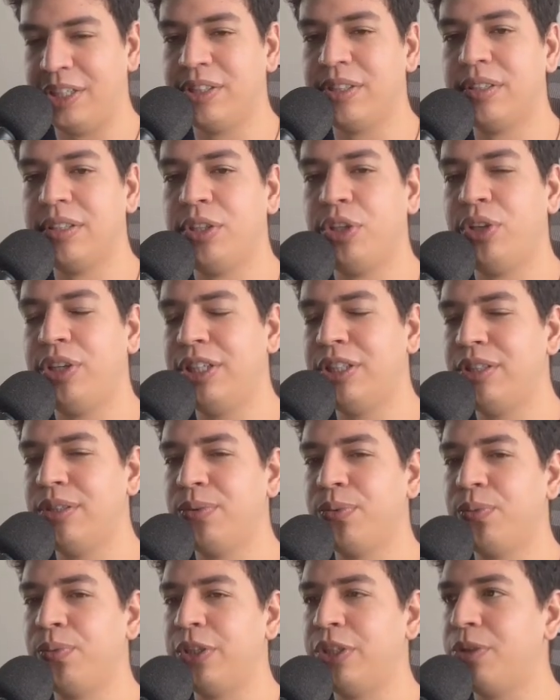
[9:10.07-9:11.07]
You need
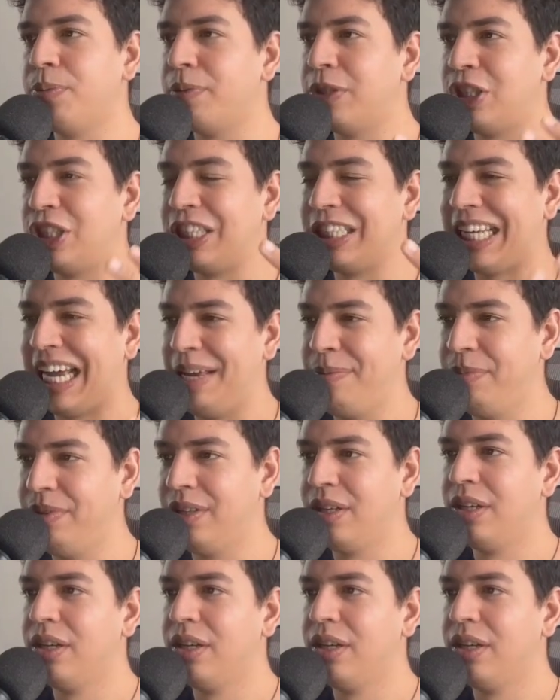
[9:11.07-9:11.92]
way too much time